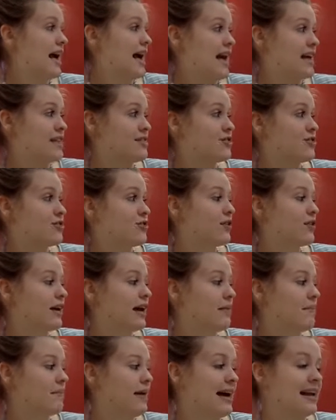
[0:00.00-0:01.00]
And
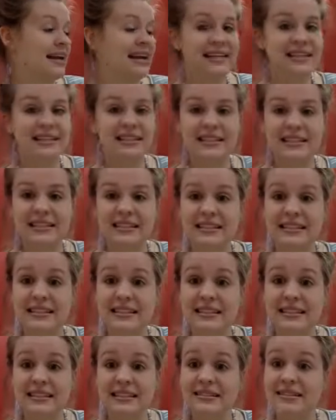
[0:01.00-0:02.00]
3 minus
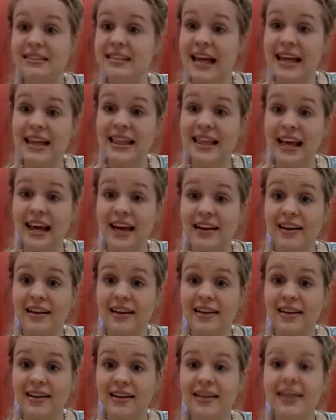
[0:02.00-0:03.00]
nothing
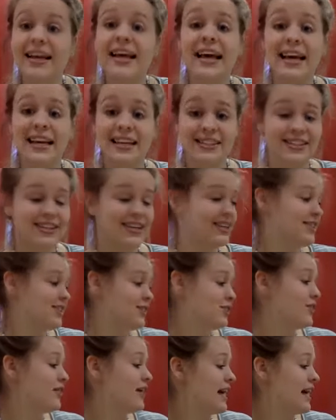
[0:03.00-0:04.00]
is
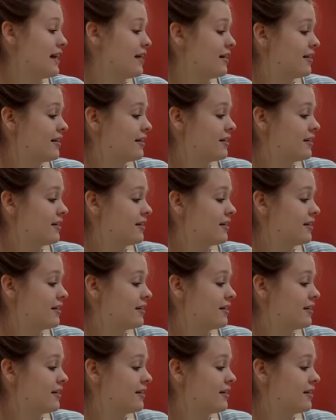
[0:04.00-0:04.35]
just 3.